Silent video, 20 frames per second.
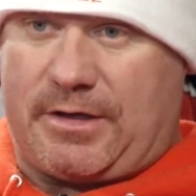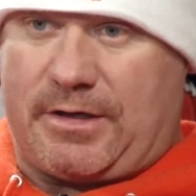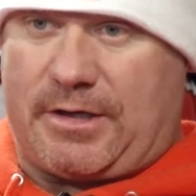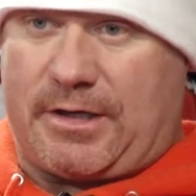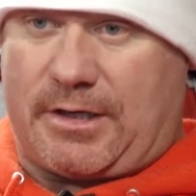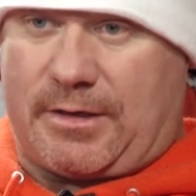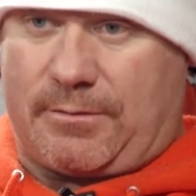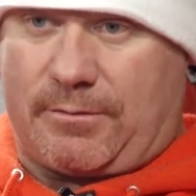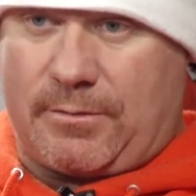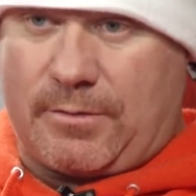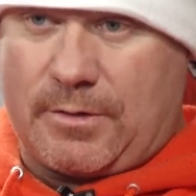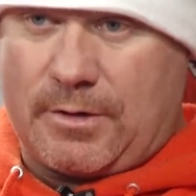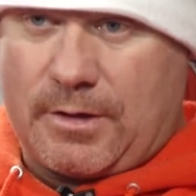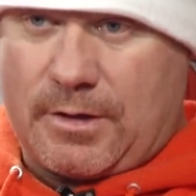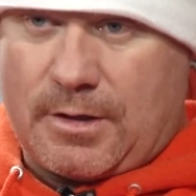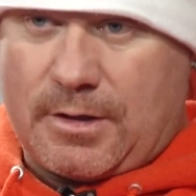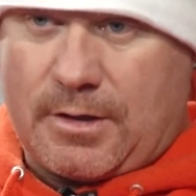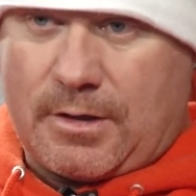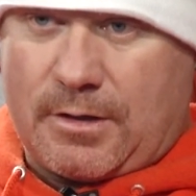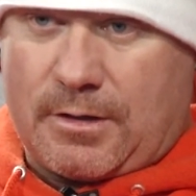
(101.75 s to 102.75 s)
and
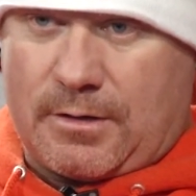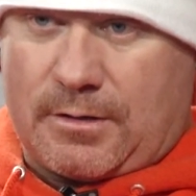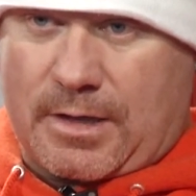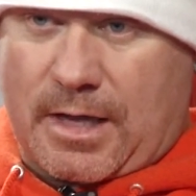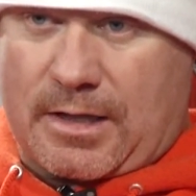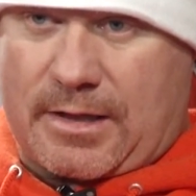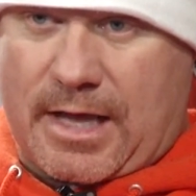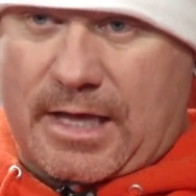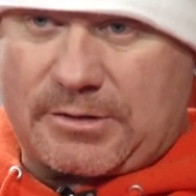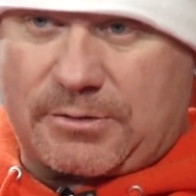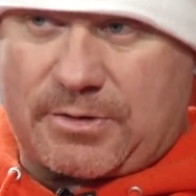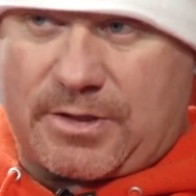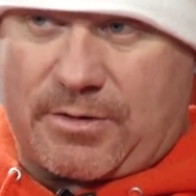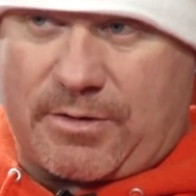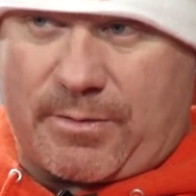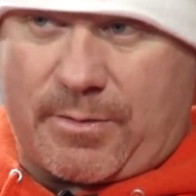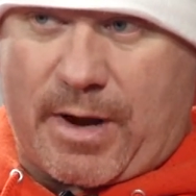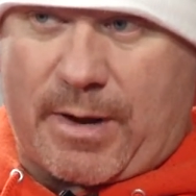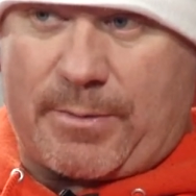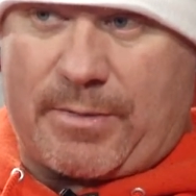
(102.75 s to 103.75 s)
that's what they
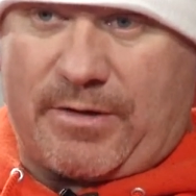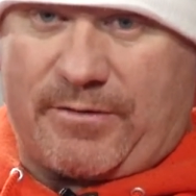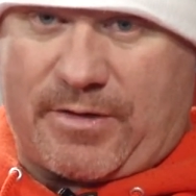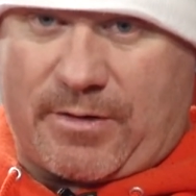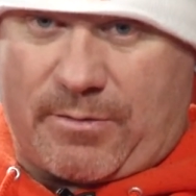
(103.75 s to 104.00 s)
remind me of.